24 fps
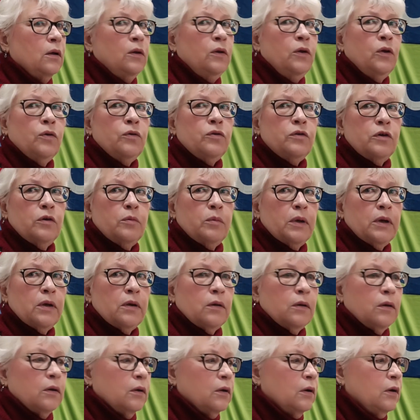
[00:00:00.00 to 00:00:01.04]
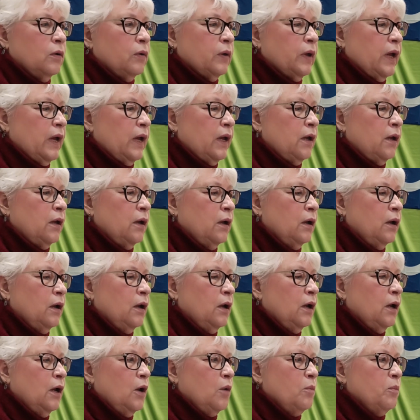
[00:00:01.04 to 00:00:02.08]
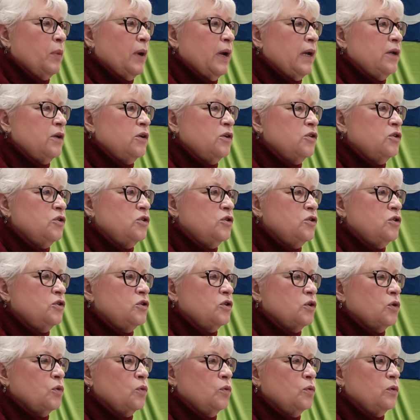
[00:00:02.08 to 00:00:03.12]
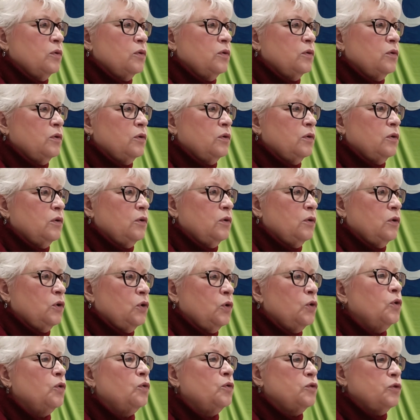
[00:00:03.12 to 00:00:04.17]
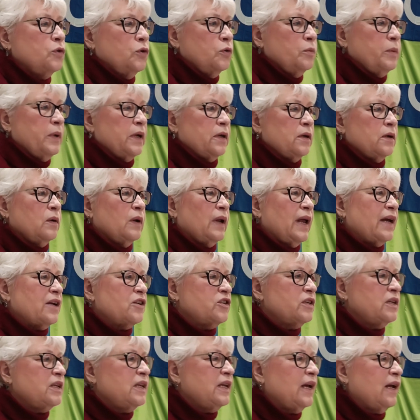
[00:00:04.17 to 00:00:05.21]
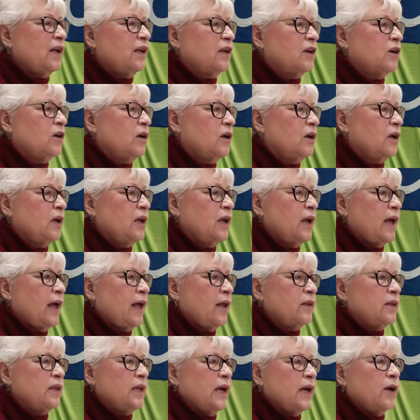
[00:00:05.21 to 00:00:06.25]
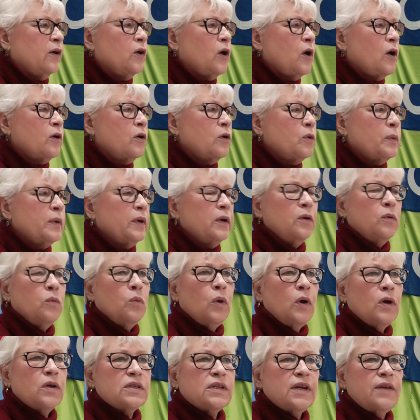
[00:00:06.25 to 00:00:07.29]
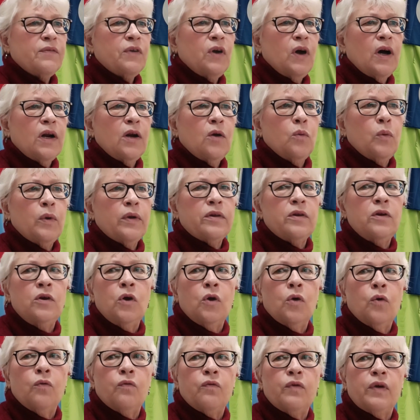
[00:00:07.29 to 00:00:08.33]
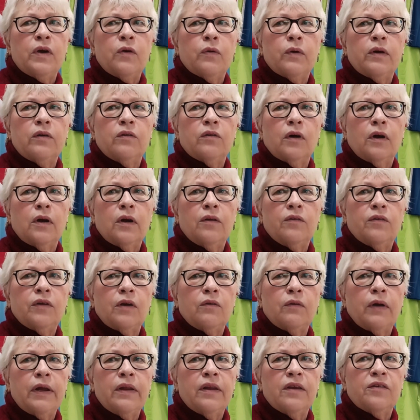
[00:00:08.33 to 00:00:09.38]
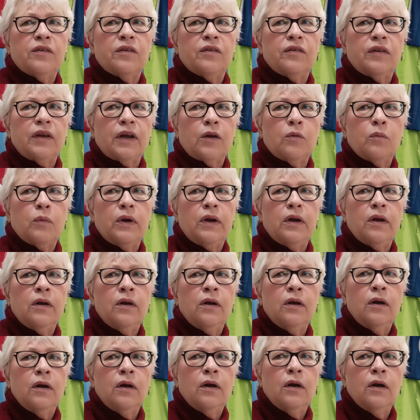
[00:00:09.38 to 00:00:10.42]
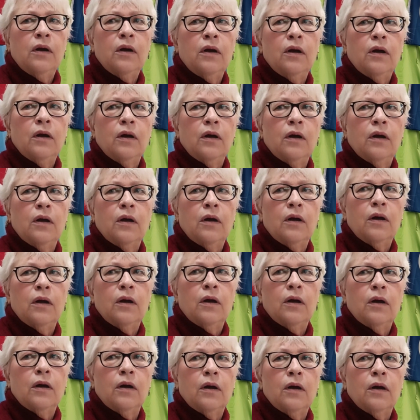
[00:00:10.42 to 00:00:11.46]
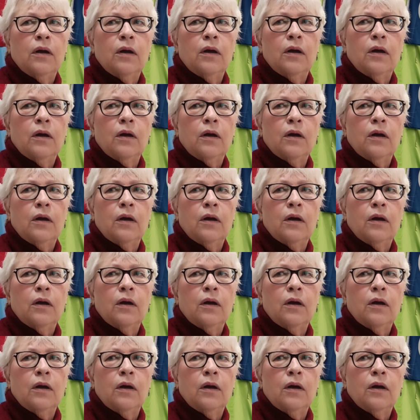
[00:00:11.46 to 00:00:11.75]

YouTube it, okay? But don't YouTube it. Well, actually, the Algonquin Waltz, I've got it with no fingerings on it. Is that right? That's the second one in?